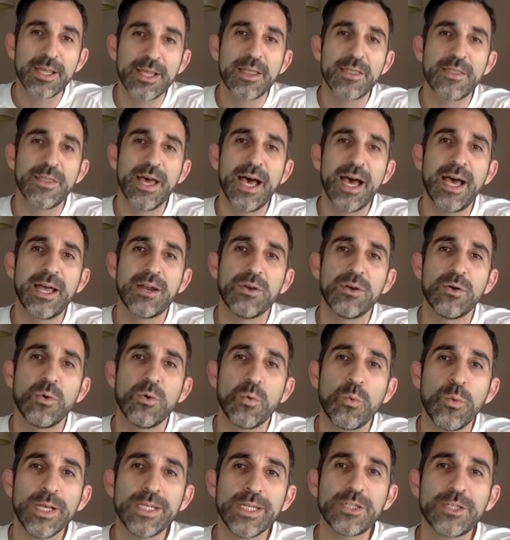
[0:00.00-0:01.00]
that
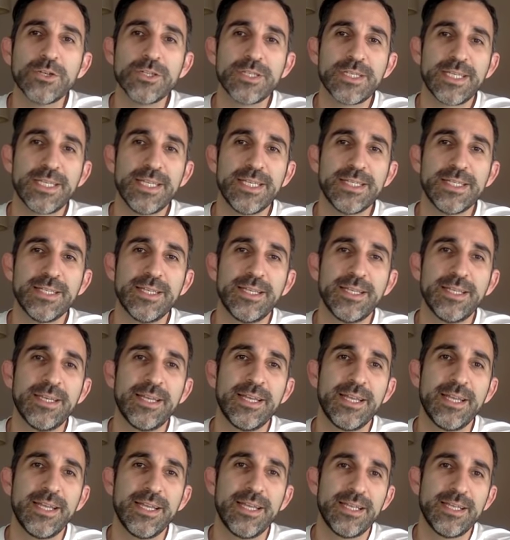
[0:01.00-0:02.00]
winter season
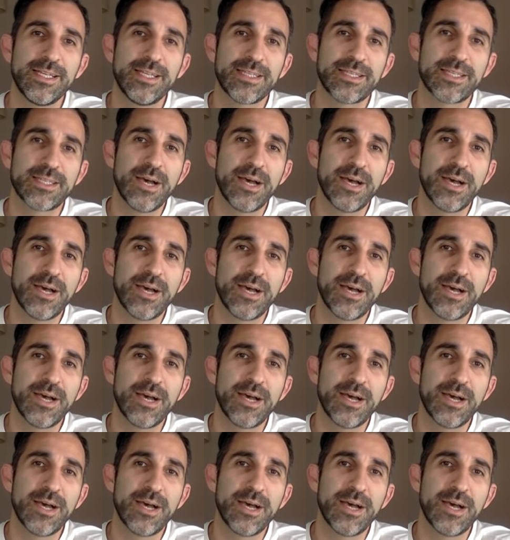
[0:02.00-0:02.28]
is